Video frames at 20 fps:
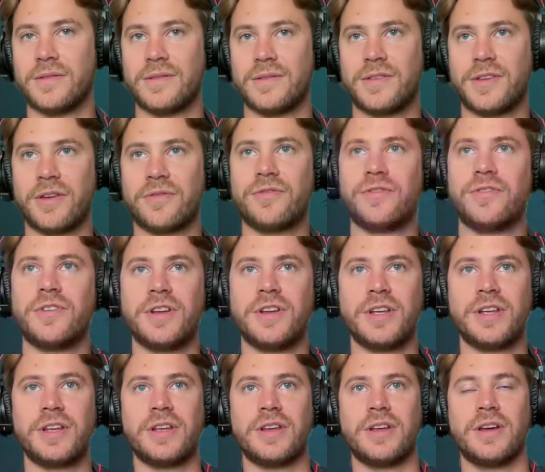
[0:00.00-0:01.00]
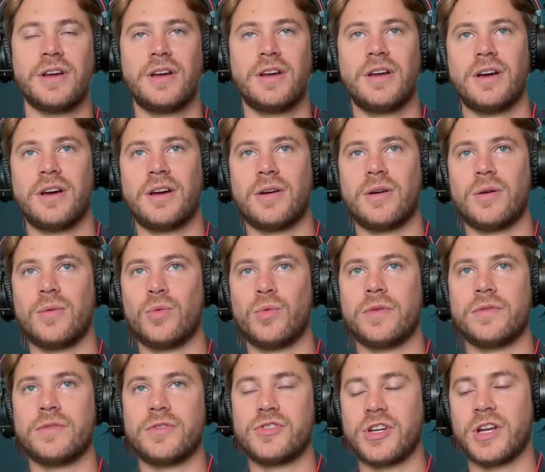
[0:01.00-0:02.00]
definitely
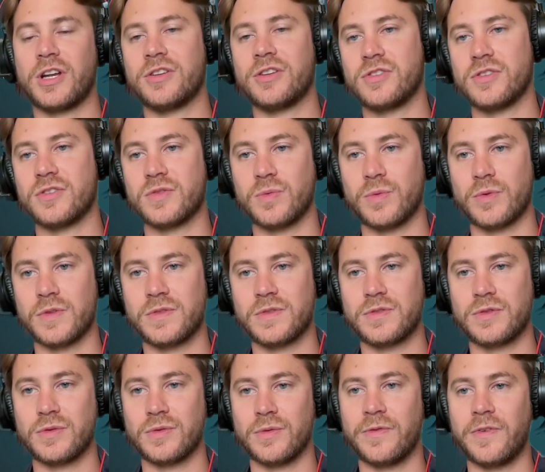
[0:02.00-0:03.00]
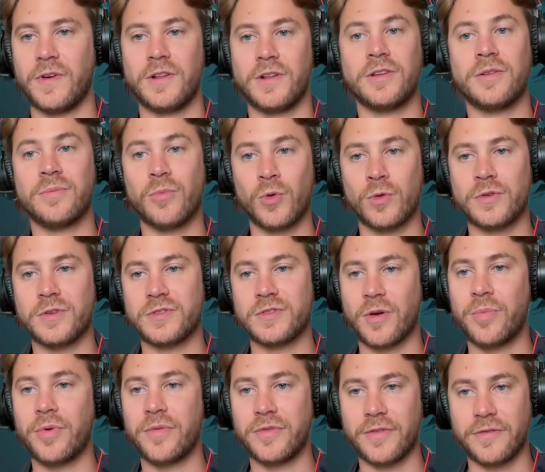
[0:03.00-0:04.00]
one of the challenges was to fill in more the
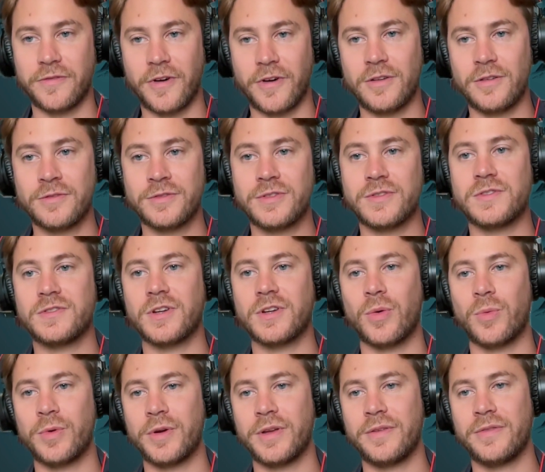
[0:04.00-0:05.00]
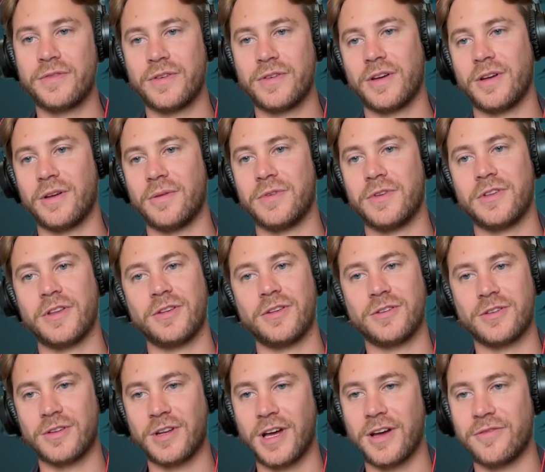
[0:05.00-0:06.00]
top of the funnel to start with, so that
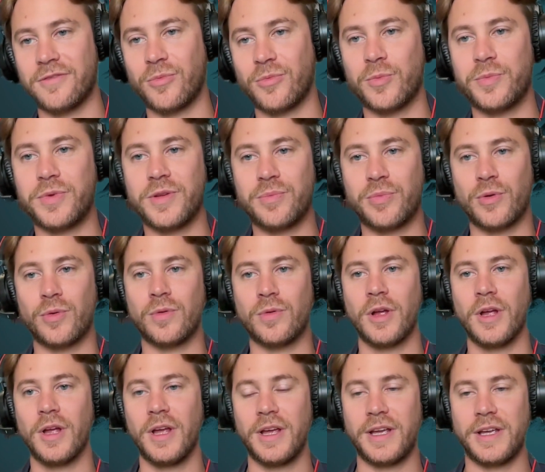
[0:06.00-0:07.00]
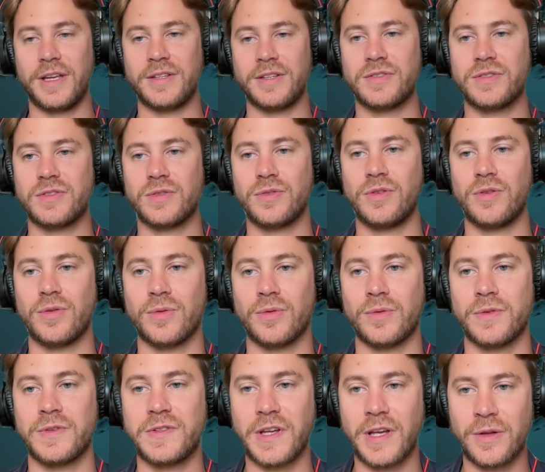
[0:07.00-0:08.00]
you can have more people into
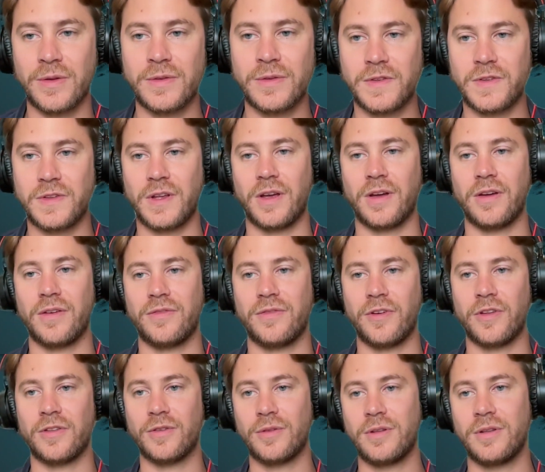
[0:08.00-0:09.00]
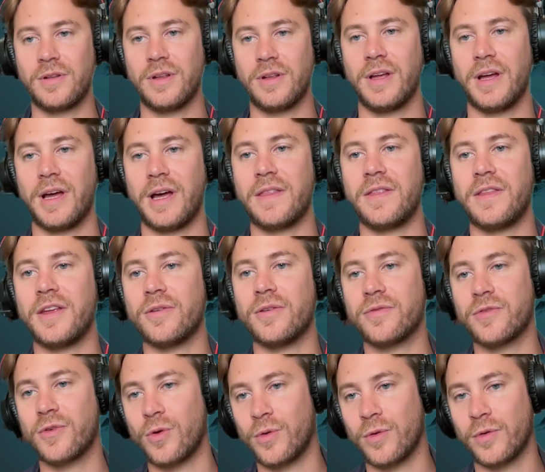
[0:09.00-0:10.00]
your sales funnel. Yeah. And then,
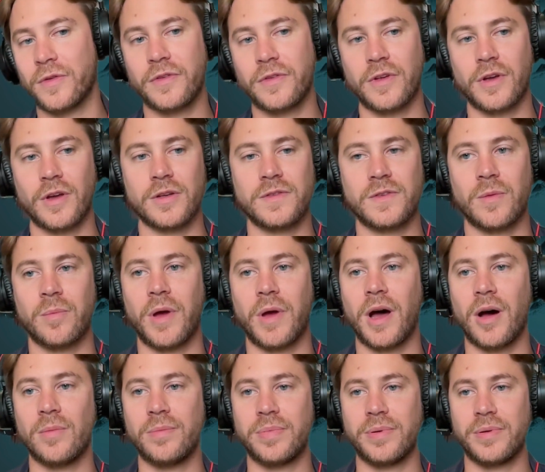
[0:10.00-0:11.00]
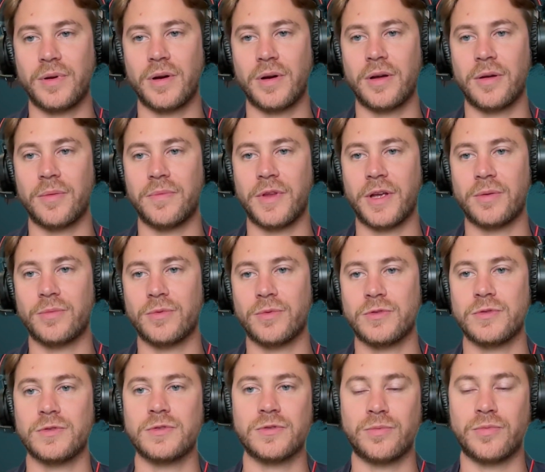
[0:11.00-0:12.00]
of course, some help that
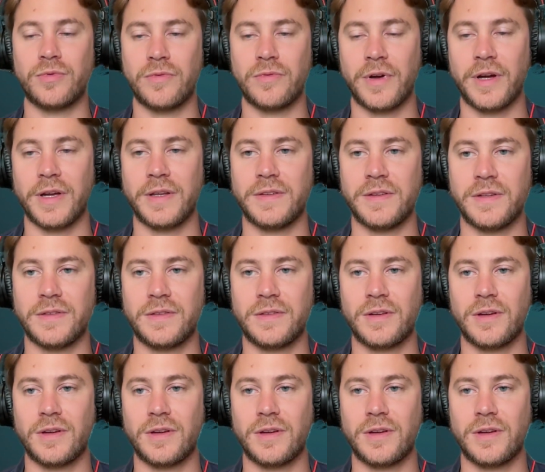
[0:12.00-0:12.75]
was also provided